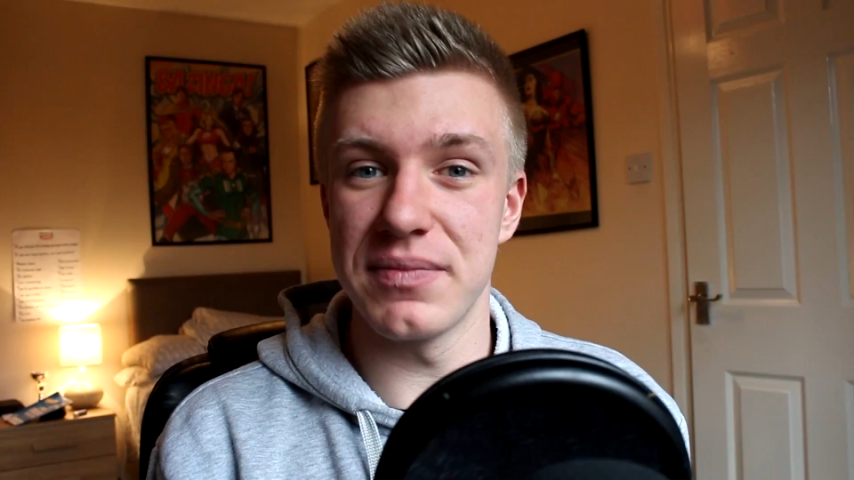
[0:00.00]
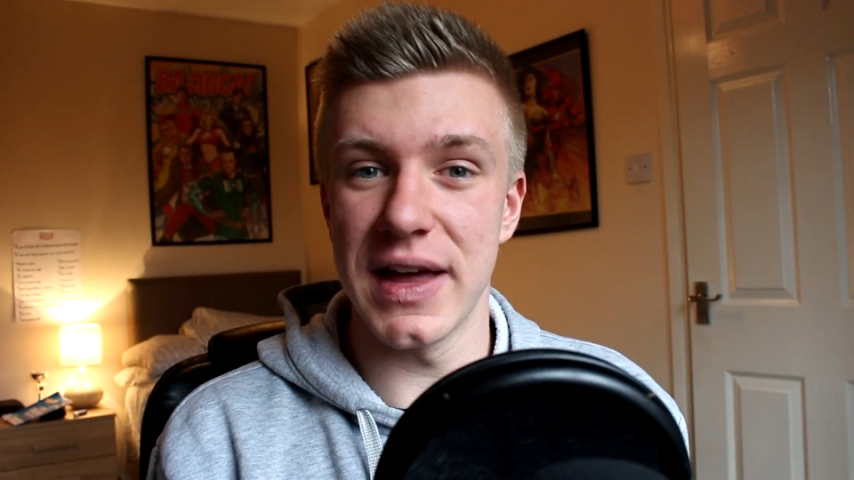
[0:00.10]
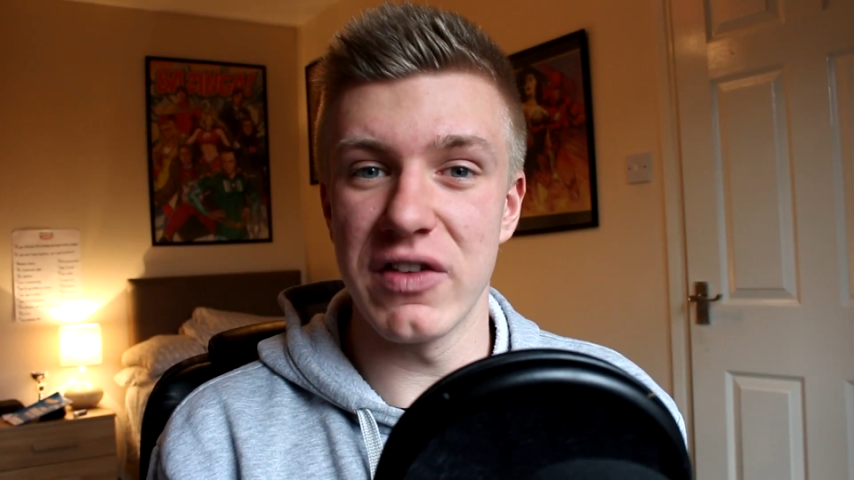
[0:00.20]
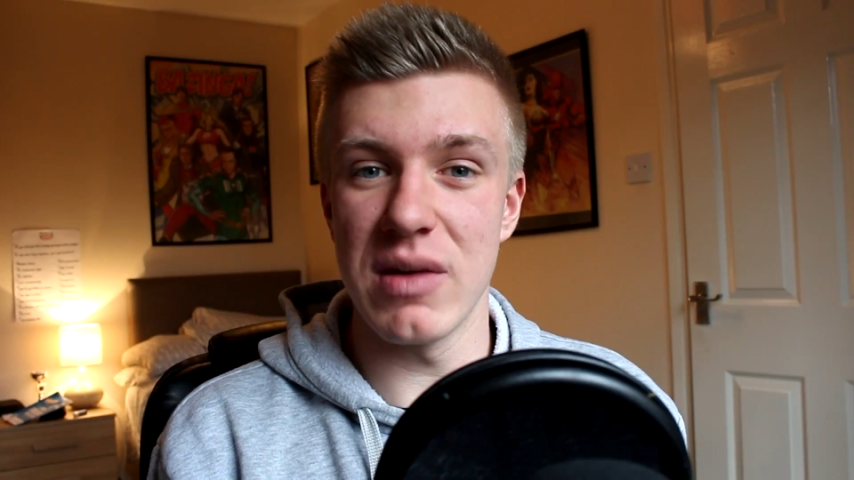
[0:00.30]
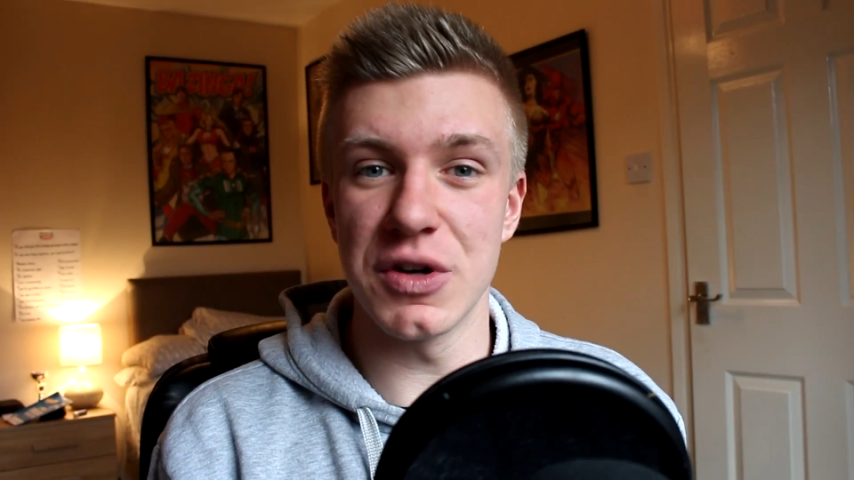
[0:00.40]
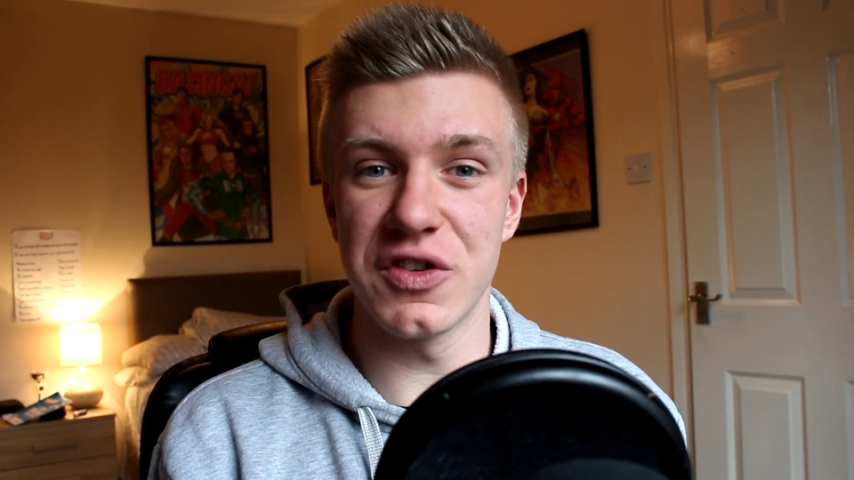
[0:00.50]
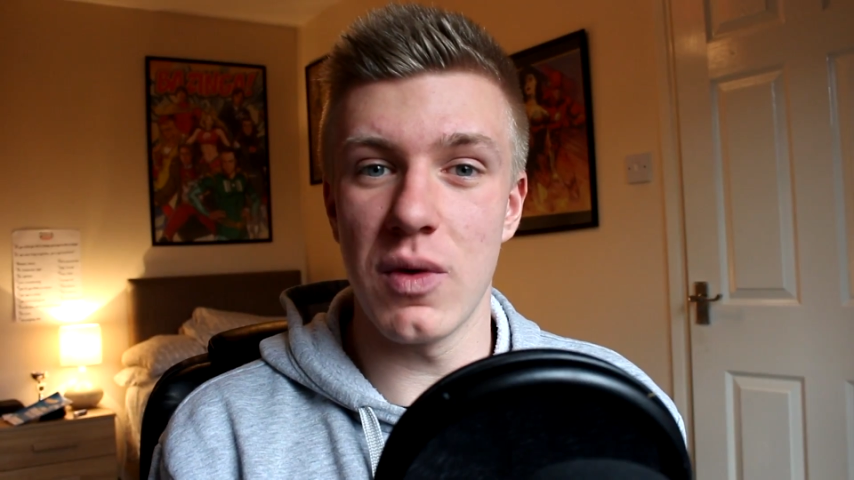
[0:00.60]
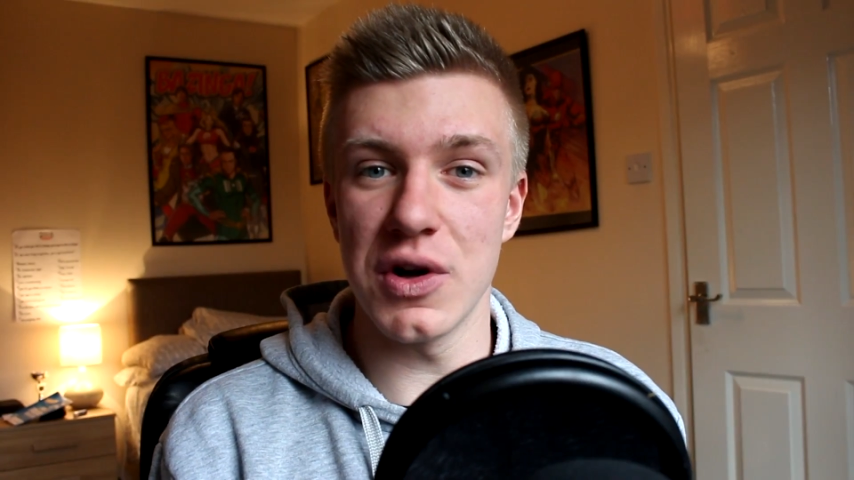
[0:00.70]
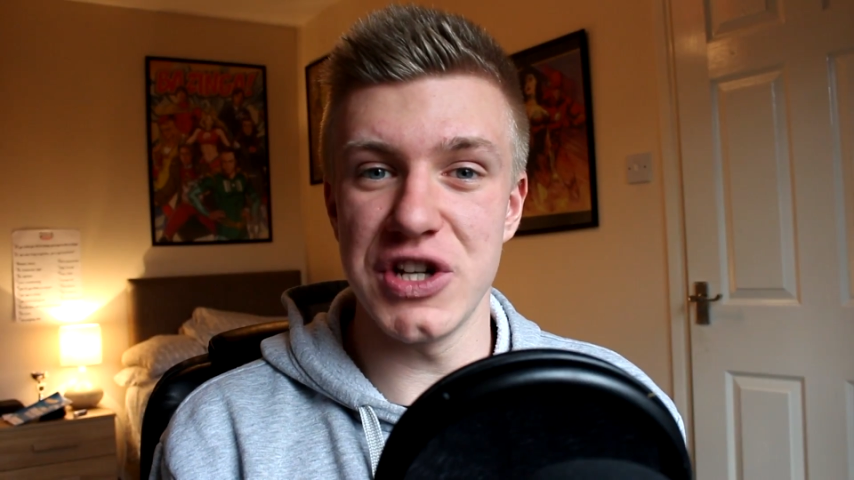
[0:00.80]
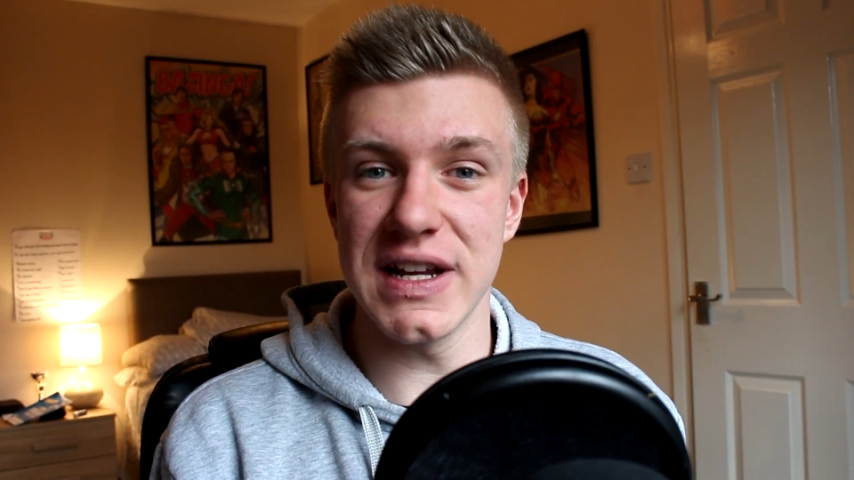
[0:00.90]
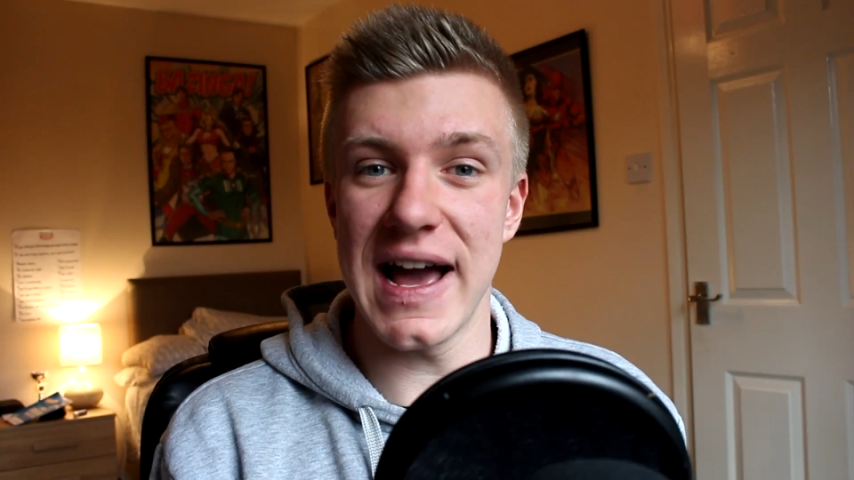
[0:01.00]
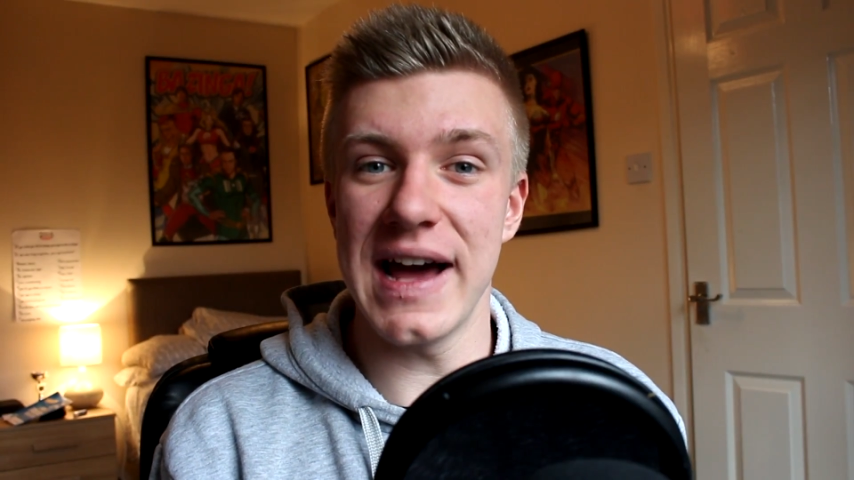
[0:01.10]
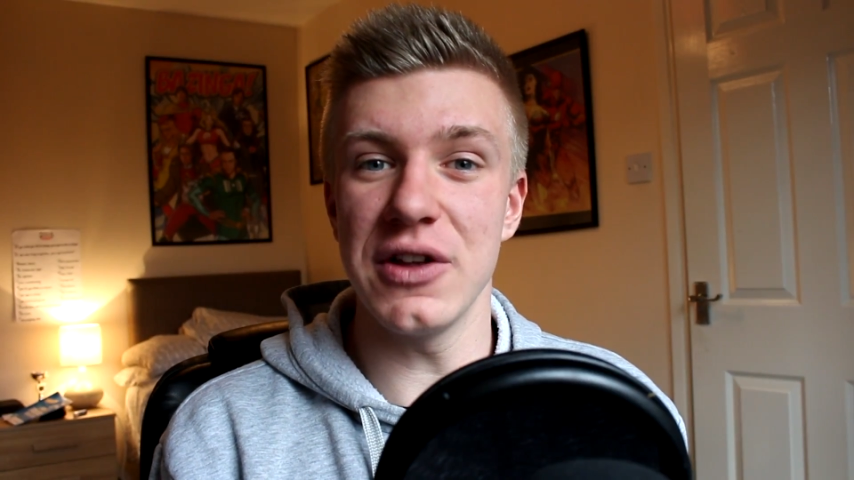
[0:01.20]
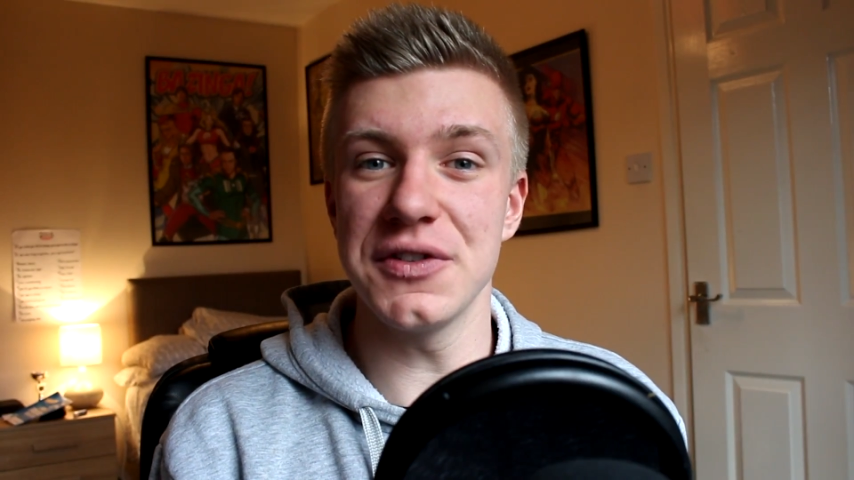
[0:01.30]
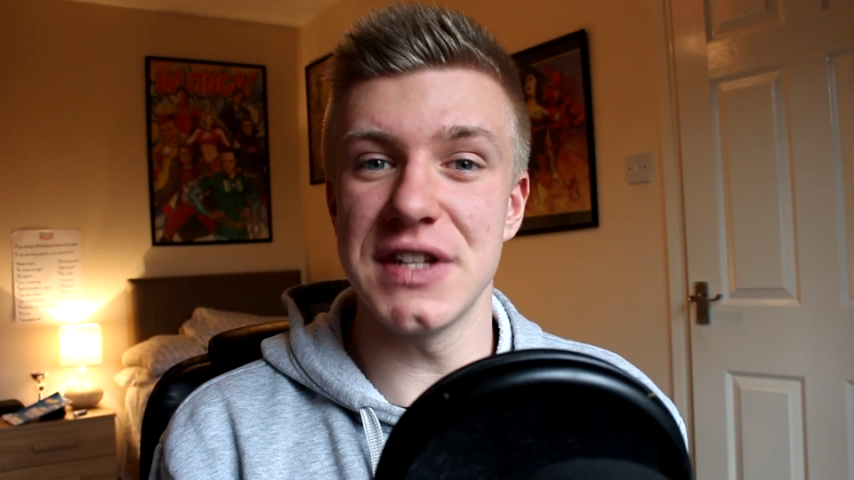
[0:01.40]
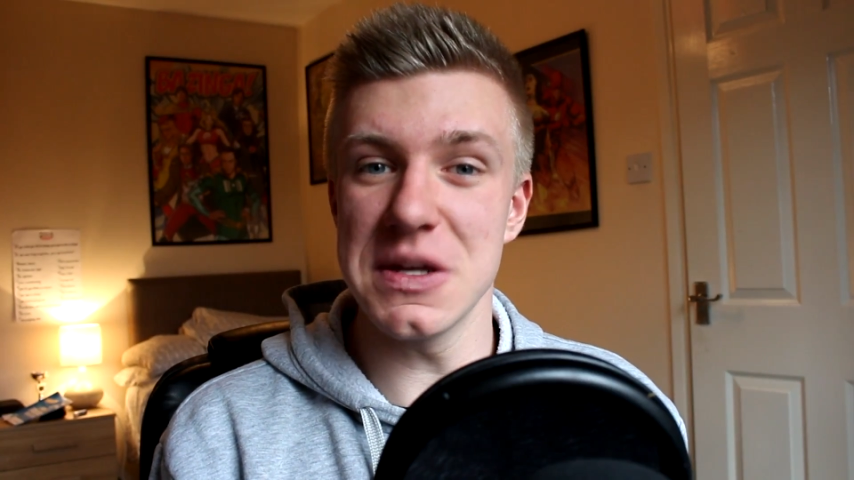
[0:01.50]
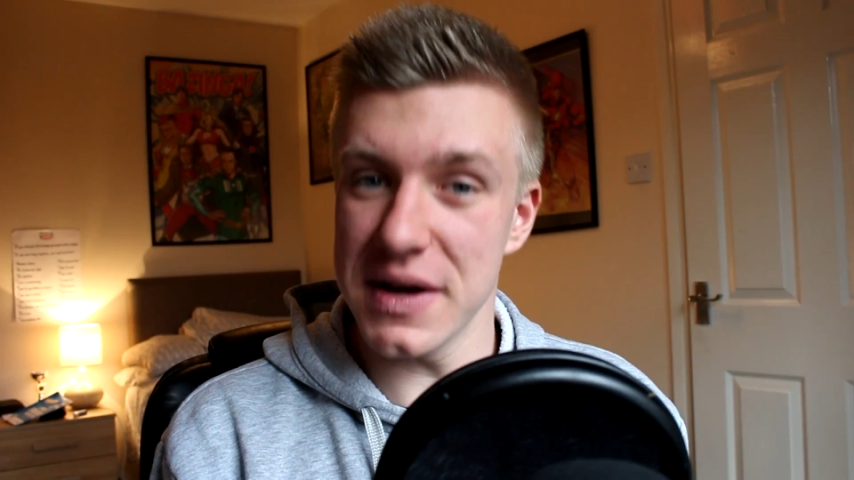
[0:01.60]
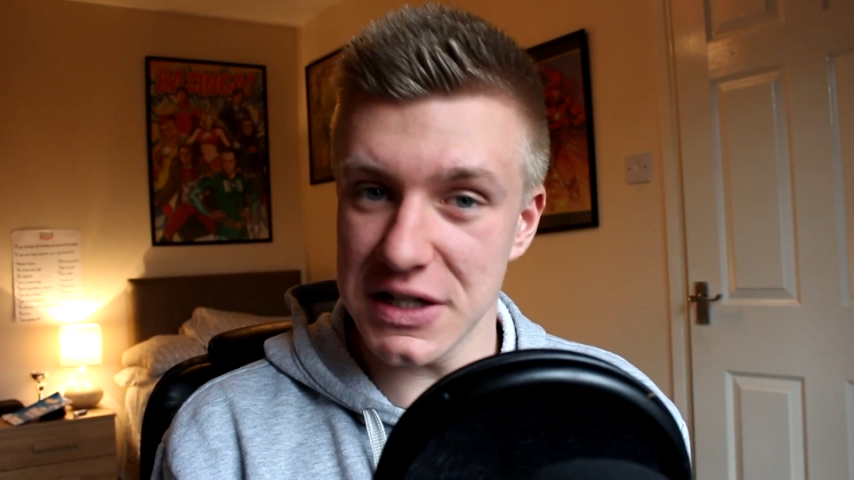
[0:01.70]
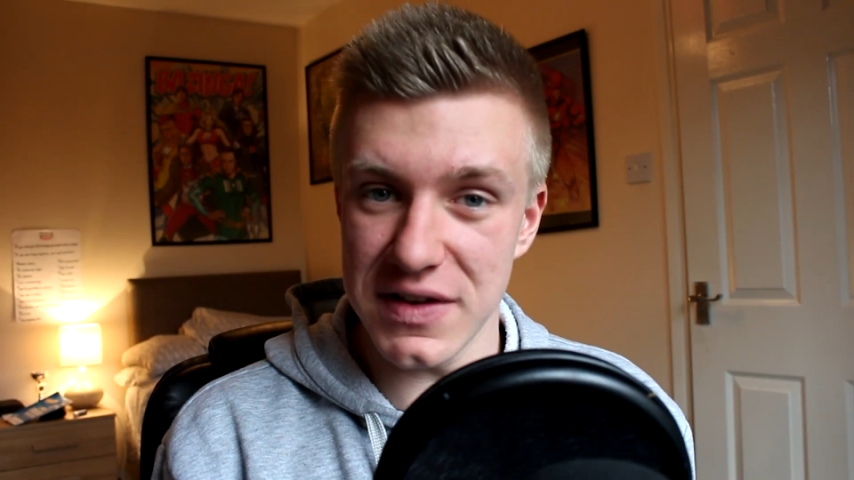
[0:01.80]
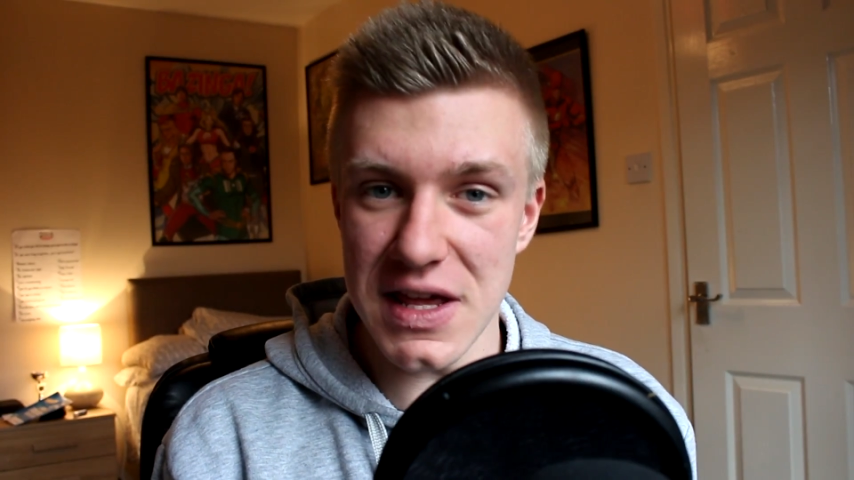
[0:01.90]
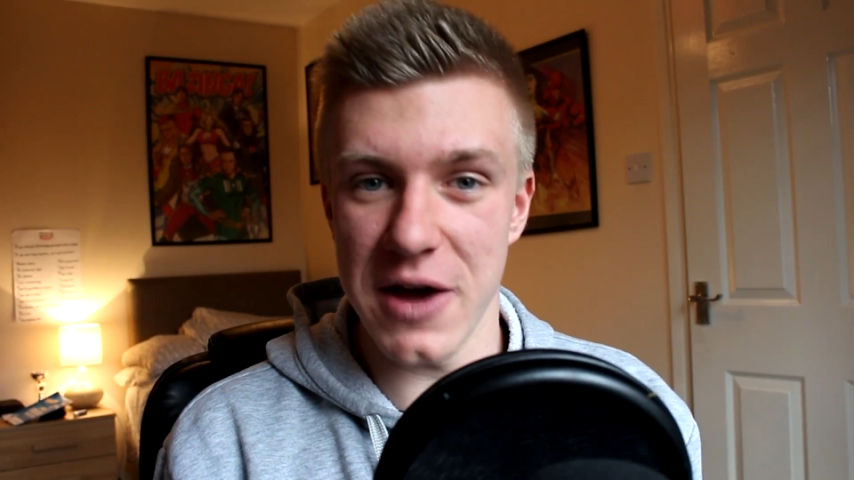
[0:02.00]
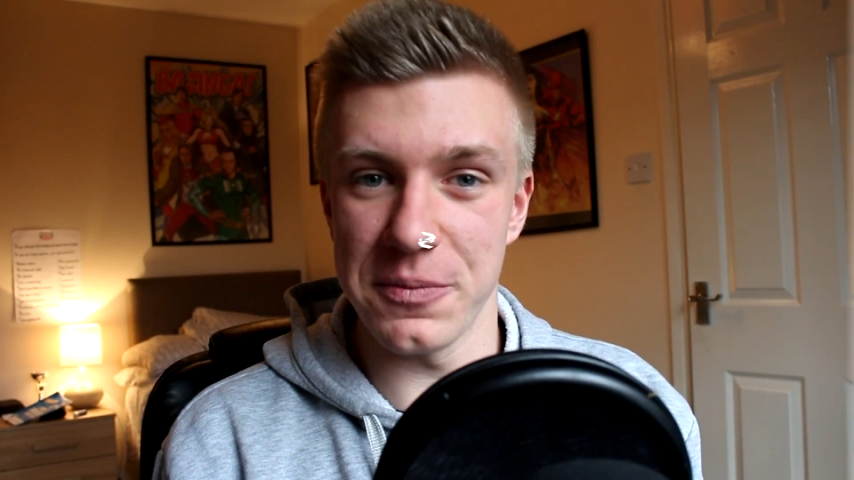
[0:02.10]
thank you very much for watching, and I'll see you in the next video.